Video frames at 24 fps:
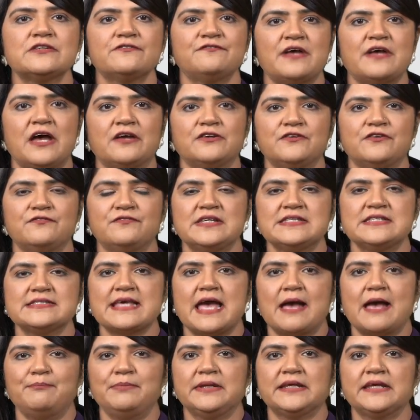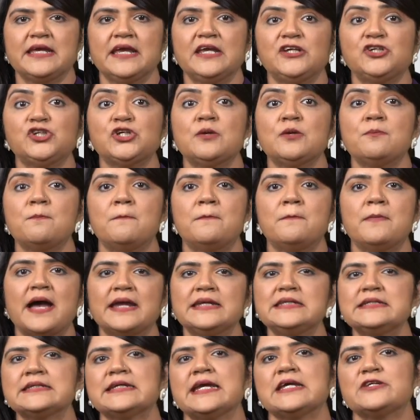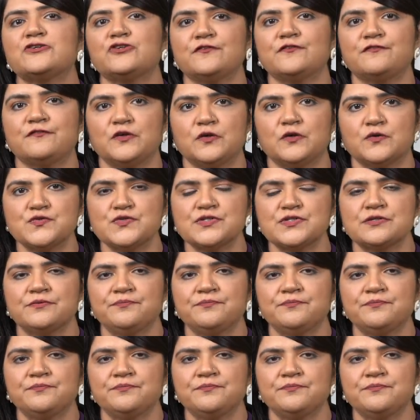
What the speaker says: Founder Visa application might get refused.